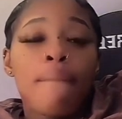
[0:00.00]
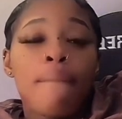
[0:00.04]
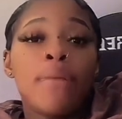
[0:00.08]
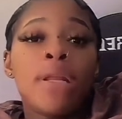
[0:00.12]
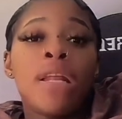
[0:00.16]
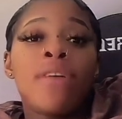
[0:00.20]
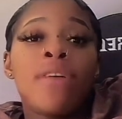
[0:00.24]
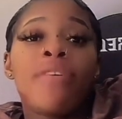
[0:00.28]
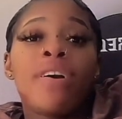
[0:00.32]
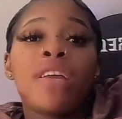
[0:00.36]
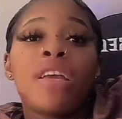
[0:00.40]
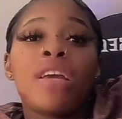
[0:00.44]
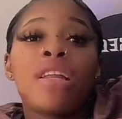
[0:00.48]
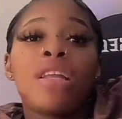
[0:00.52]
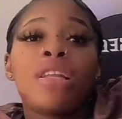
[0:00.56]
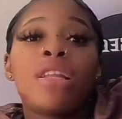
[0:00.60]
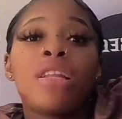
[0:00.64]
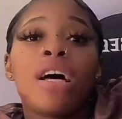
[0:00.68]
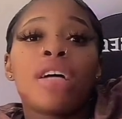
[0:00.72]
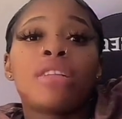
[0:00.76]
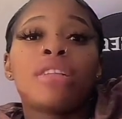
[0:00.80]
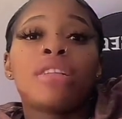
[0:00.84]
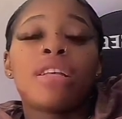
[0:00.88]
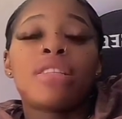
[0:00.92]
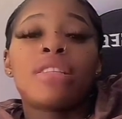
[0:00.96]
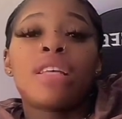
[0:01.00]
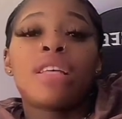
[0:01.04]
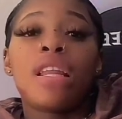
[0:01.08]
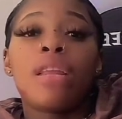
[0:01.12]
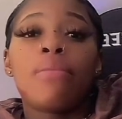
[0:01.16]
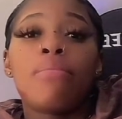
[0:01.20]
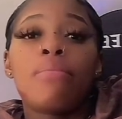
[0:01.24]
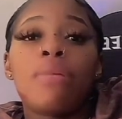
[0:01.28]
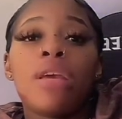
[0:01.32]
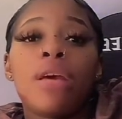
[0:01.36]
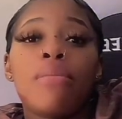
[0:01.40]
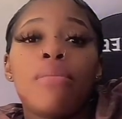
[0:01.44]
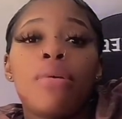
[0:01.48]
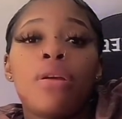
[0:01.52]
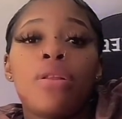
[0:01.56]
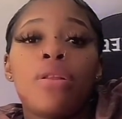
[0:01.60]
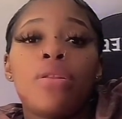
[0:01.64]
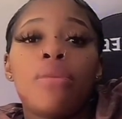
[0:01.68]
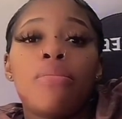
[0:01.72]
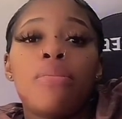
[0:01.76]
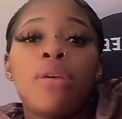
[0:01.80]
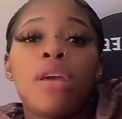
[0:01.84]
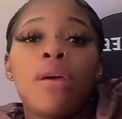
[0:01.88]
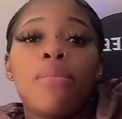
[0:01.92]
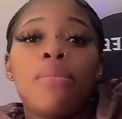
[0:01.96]
Me never hear the doctor say the
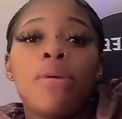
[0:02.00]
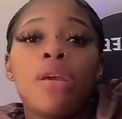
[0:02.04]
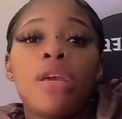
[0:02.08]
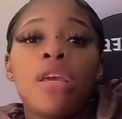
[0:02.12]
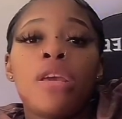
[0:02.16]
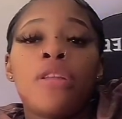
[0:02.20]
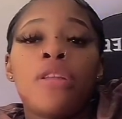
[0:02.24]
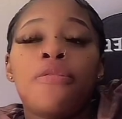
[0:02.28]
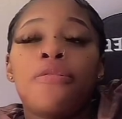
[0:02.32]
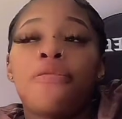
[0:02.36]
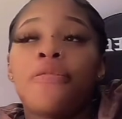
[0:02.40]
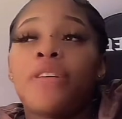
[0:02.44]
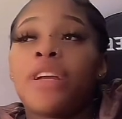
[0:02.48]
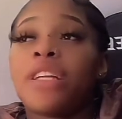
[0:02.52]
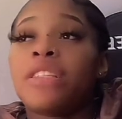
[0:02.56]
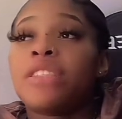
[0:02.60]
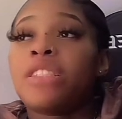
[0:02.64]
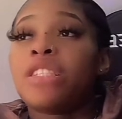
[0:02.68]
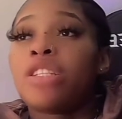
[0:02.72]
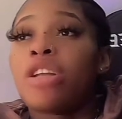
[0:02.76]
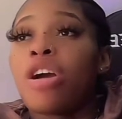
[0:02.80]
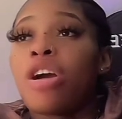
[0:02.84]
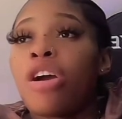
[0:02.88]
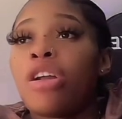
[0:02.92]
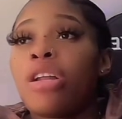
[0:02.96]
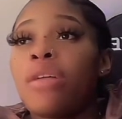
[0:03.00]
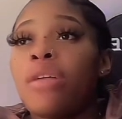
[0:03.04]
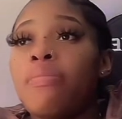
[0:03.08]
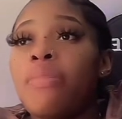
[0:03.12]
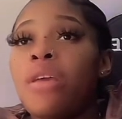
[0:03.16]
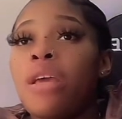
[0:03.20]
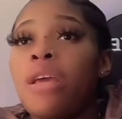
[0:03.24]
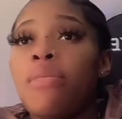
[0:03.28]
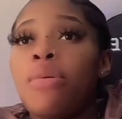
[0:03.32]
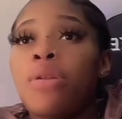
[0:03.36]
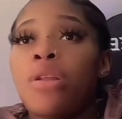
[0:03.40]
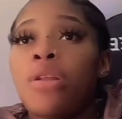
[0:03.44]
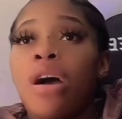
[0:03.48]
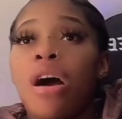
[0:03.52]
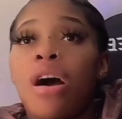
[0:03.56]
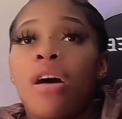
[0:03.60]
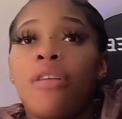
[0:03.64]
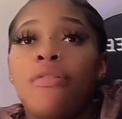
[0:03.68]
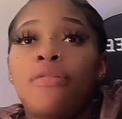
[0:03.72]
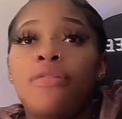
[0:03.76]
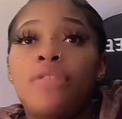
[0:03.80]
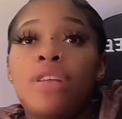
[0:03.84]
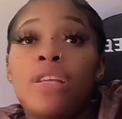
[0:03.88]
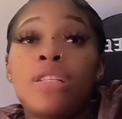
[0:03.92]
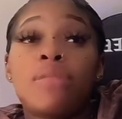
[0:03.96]
baby infected or the baby not
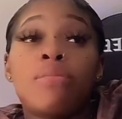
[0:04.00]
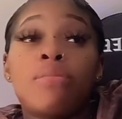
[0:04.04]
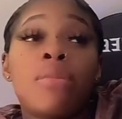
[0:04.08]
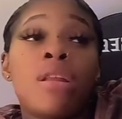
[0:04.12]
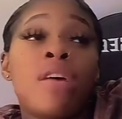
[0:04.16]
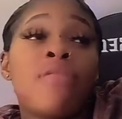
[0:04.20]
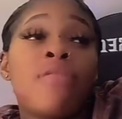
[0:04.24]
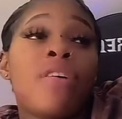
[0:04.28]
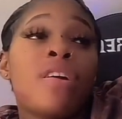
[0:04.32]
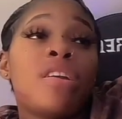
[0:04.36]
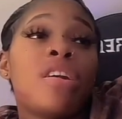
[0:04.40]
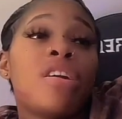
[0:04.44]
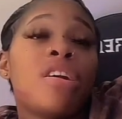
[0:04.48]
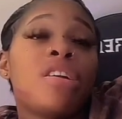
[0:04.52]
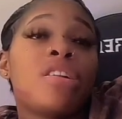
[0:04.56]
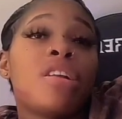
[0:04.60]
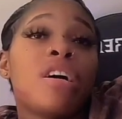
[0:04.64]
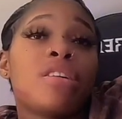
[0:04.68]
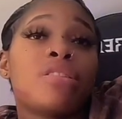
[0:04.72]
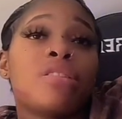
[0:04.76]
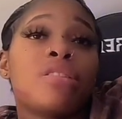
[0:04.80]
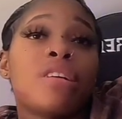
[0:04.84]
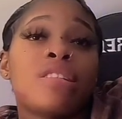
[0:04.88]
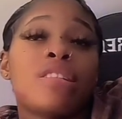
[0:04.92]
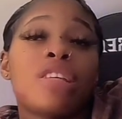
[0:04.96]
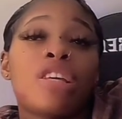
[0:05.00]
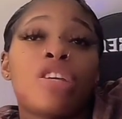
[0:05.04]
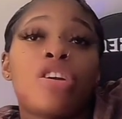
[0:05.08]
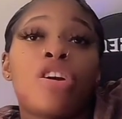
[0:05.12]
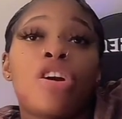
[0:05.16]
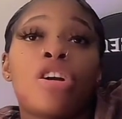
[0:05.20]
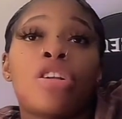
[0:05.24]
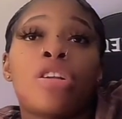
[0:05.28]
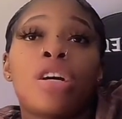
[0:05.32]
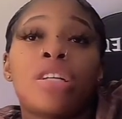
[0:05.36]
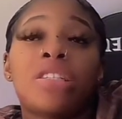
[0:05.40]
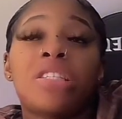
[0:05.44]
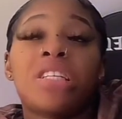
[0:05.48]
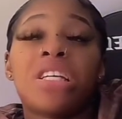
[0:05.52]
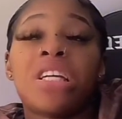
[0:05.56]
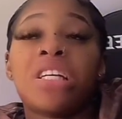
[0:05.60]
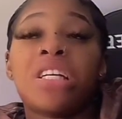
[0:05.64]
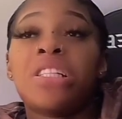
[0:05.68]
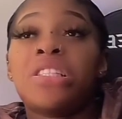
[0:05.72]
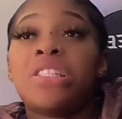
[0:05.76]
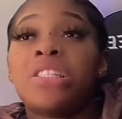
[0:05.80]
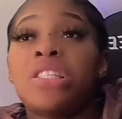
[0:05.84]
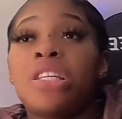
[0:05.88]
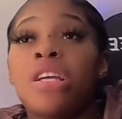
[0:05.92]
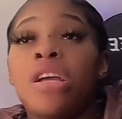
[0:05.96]
have this. Me never hear the doctor say you're not
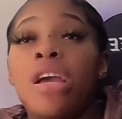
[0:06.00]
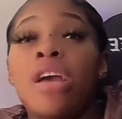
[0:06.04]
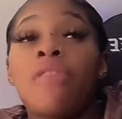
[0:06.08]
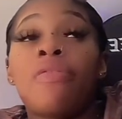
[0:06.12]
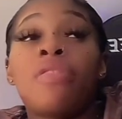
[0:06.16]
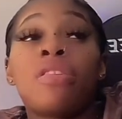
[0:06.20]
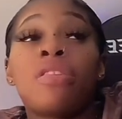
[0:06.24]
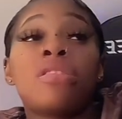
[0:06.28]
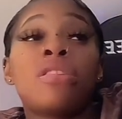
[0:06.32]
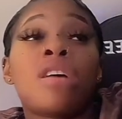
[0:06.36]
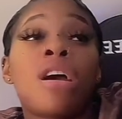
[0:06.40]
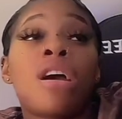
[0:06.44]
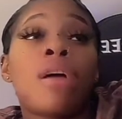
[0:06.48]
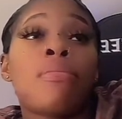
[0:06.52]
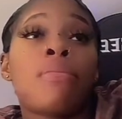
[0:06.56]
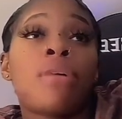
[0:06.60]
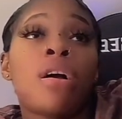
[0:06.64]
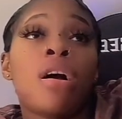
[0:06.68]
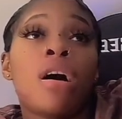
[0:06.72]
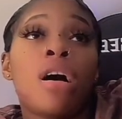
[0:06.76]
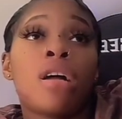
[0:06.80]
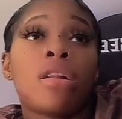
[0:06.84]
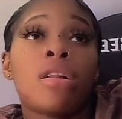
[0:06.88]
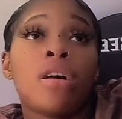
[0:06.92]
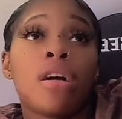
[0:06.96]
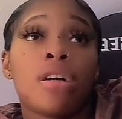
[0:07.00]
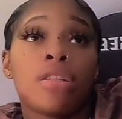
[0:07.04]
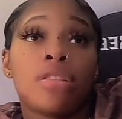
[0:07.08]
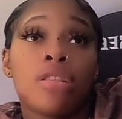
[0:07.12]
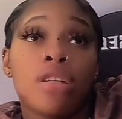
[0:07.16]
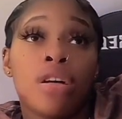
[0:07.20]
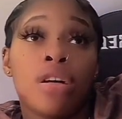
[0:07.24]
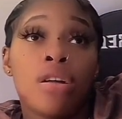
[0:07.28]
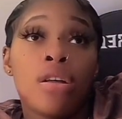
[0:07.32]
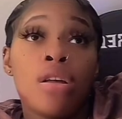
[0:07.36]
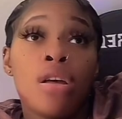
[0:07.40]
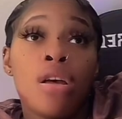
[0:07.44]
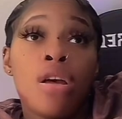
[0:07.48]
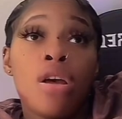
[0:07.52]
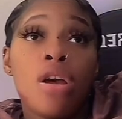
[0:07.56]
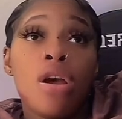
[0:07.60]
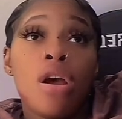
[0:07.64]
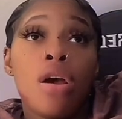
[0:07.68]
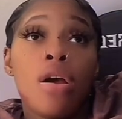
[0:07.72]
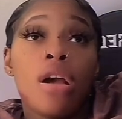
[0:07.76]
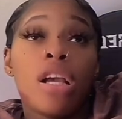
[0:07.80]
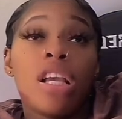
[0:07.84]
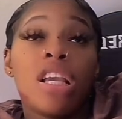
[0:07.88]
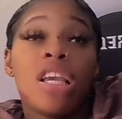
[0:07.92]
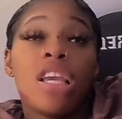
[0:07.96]
healthy. Every time I got a doctor,
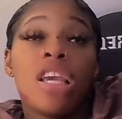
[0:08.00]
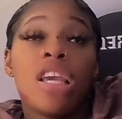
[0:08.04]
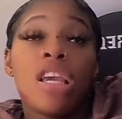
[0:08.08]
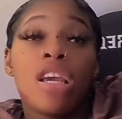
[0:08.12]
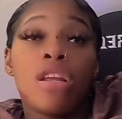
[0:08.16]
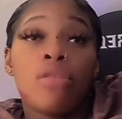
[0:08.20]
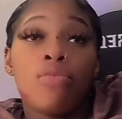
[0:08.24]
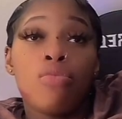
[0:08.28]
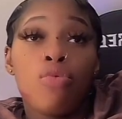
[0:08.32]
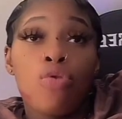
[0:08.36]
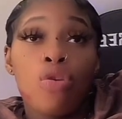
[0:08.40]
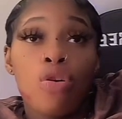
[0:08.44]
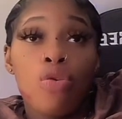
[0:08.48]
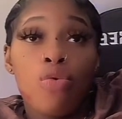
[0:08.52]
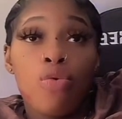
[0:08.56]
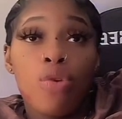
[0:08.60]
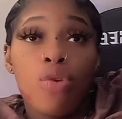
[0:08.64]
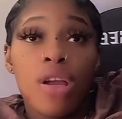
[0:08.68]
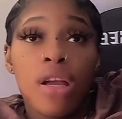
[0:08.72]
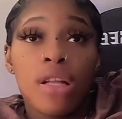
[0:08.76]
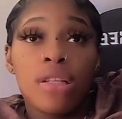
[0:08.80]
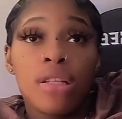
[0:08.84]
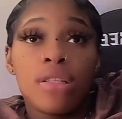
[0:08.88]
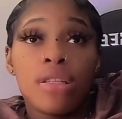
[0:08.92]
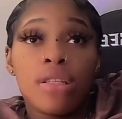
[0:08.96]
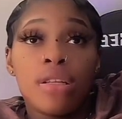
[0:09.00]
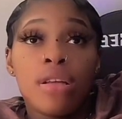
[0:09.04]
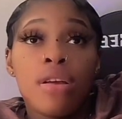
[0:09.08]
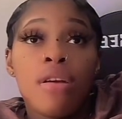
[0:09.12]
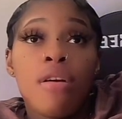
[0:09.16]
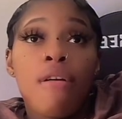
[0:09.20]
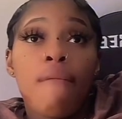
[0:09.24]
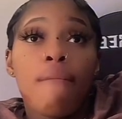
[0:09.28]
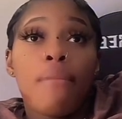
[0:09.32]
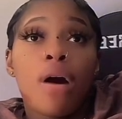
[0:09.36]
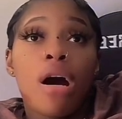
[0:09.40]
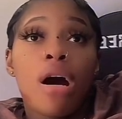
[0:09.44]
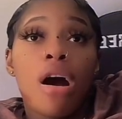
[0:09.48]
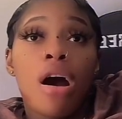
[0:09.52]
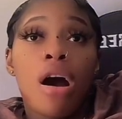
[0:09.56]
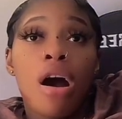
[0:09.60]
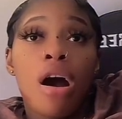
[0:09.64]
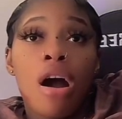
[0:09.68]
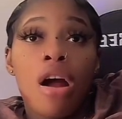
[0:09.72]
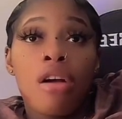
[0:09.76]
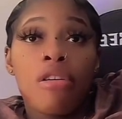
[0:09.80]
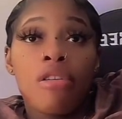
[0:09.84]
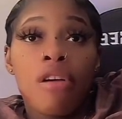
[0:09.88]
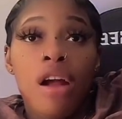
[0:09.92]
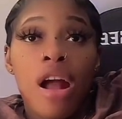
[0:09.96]
gain more weight, my
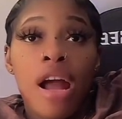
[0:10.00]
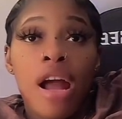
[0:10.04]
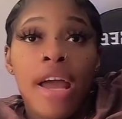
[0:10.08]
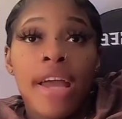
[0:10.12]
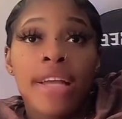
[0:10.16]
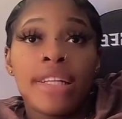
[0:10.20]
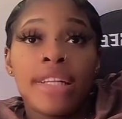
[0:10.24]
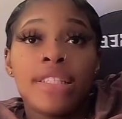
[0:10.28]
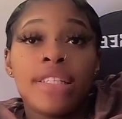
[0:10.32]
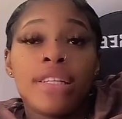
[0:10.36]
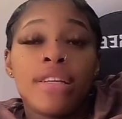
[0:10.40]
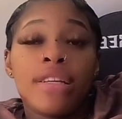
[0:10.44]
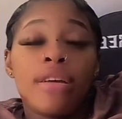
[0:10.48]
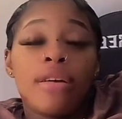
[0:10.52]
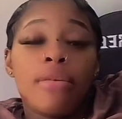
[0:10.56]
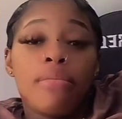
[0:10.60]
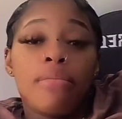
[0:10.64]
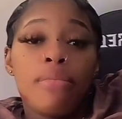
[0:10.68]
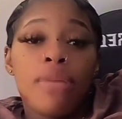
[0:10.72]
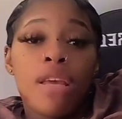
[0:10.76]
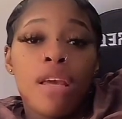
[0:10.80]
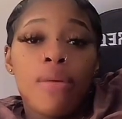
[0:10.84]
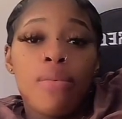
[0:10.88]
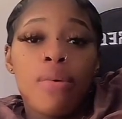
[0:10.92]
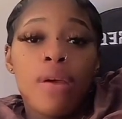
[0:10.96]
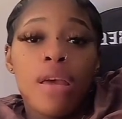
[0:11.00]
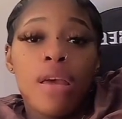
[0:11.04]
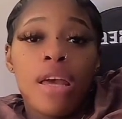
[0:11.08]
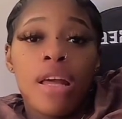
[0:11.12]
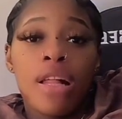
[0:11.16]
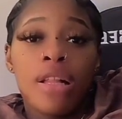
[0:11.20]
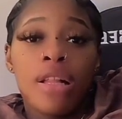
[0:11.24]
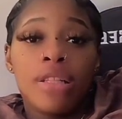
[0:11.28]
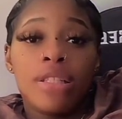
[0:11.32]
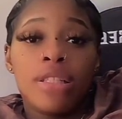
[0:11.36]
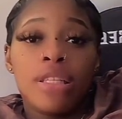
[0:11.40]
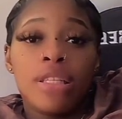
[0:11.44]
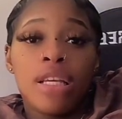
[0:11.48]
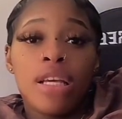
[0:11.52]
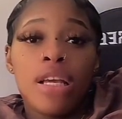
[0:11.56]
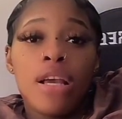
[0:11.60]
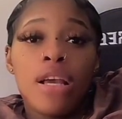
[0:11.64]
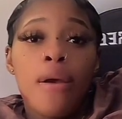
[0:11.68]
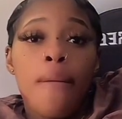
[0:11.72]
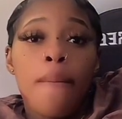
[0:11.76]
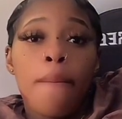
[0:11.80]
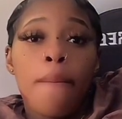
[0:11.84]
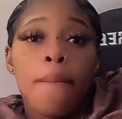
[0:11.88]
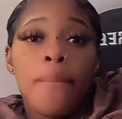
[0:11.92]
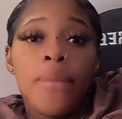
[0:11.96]
all right, baby
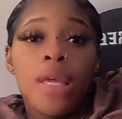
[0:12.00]
healthy,